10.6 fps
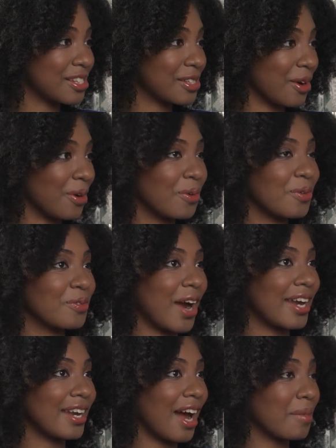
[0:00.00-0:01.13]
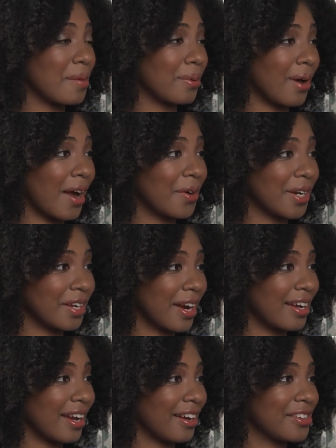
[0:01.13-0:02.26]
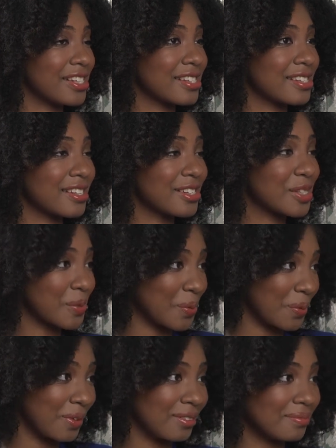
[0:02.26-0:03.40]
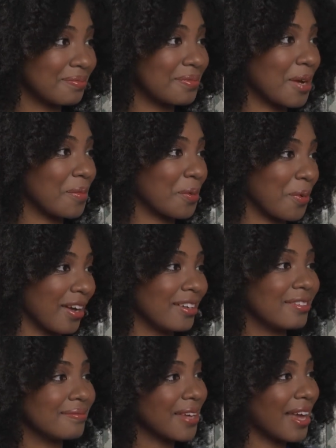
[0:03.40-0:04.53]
So right now, my priority right now is school, number one.